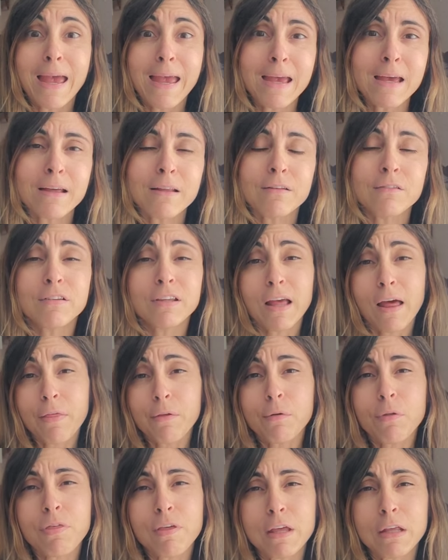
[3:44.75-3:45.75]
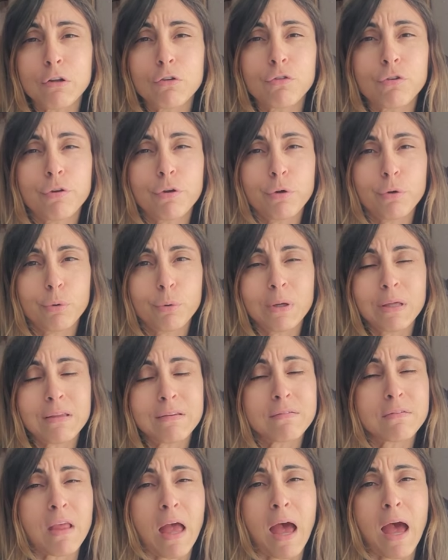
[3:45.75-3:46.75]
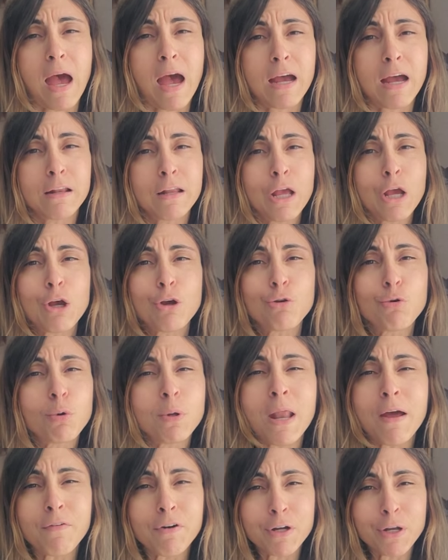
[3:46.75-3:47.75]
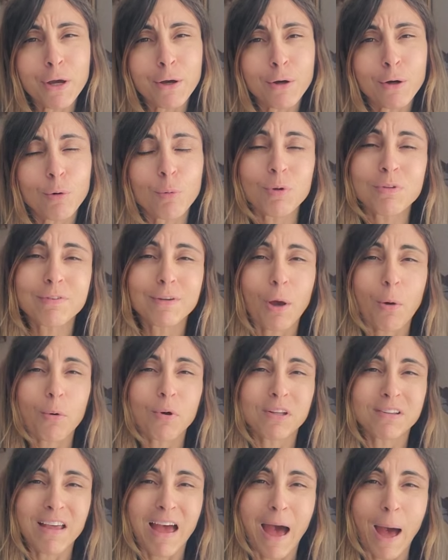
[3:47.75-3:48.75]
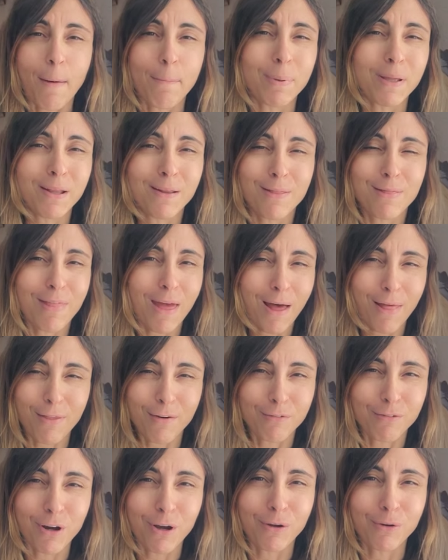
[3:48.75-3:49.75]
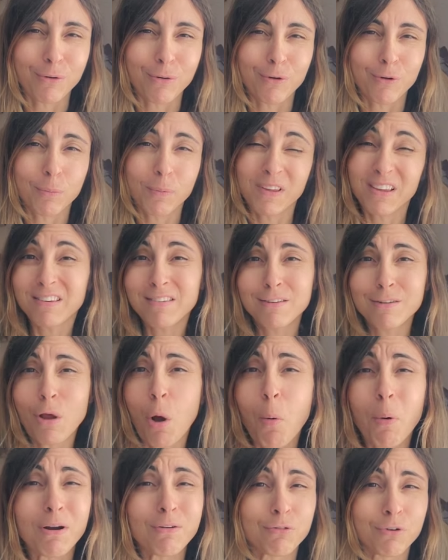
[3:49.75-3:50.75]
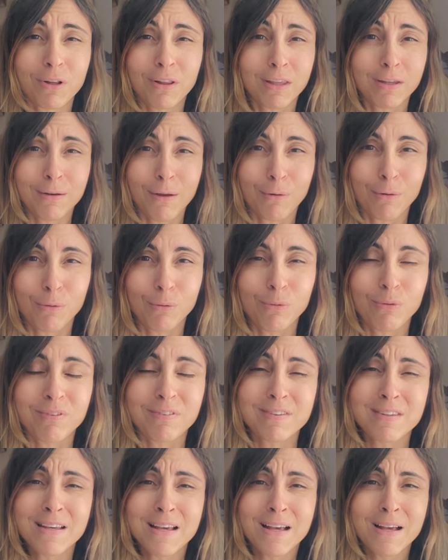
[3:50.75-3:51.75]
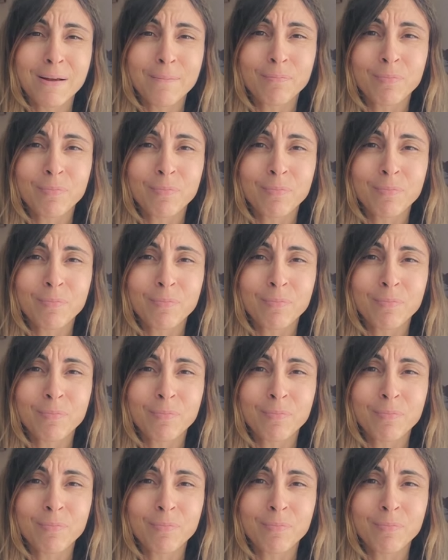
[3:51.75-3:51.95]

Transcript: And the other thing, too, is that you never know what's going to happen down the road, because no one really knows.